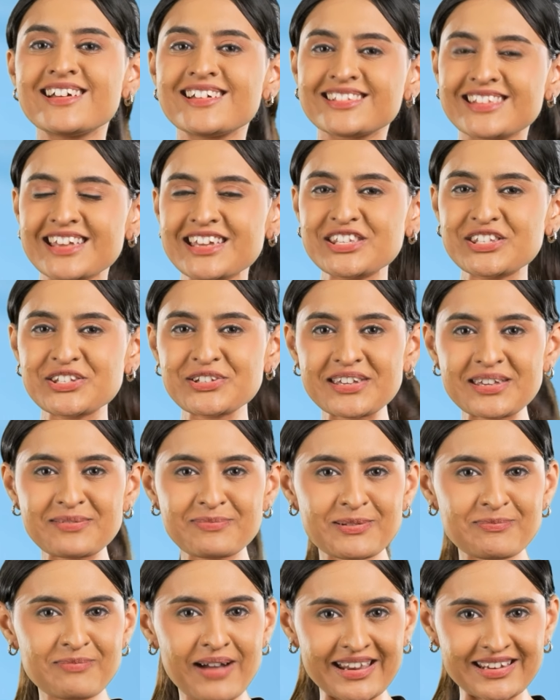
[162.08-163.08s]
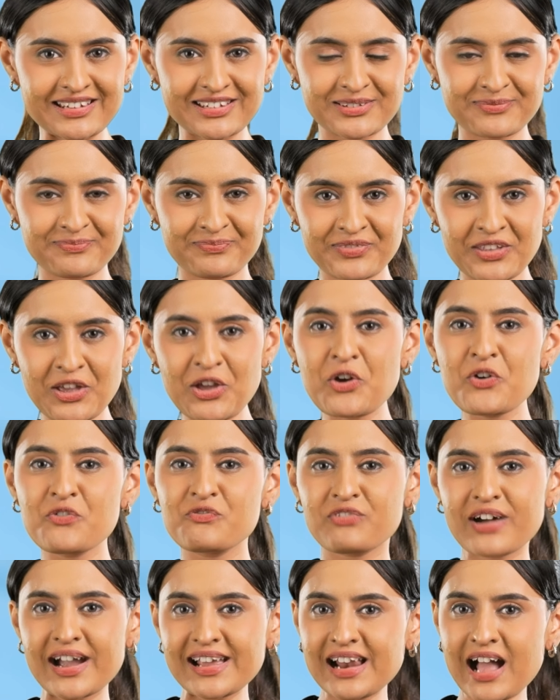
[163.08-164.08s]
Things to keep in mind.
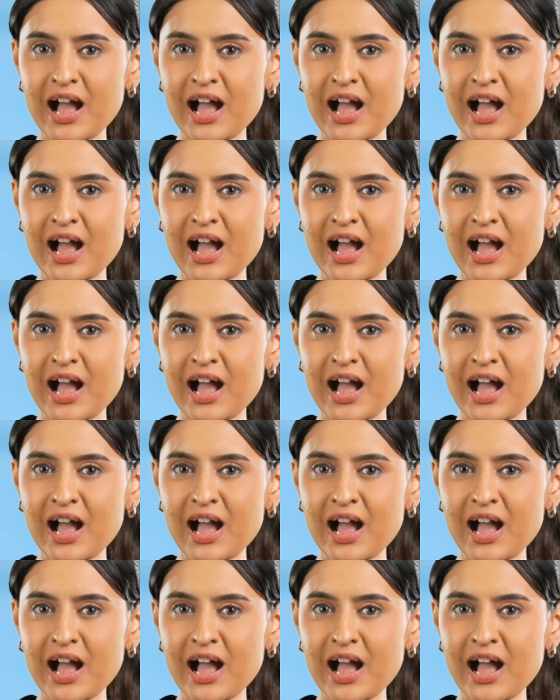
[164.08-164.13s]
While